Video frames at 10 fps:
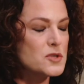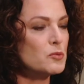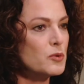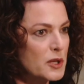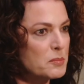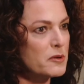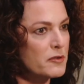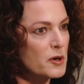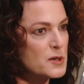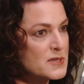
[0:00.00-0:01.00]
I just really
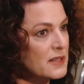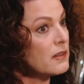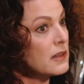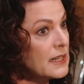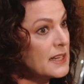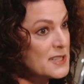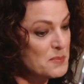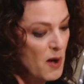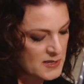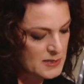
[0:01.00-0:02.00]
prefer using the leanest